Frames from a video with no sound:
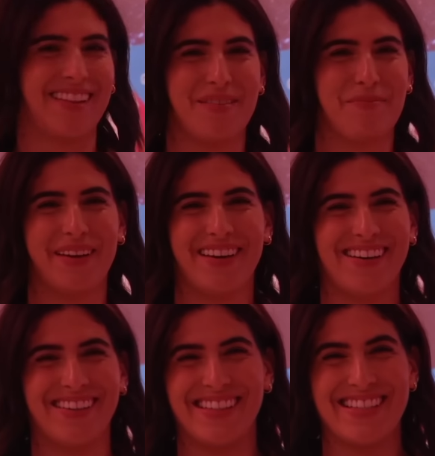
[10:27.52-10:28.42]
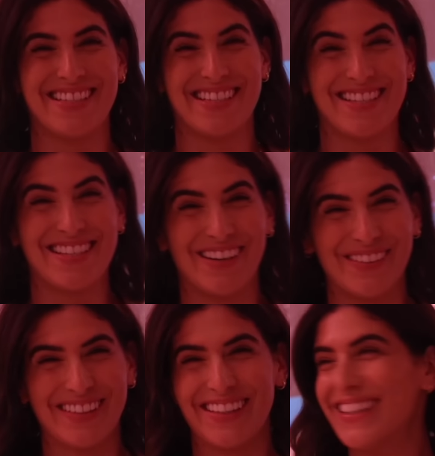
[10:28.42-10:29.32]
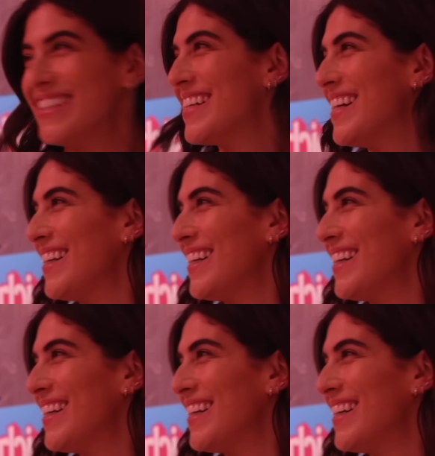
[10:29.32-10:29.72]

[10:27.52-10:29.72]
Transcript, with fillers: the PR is just so good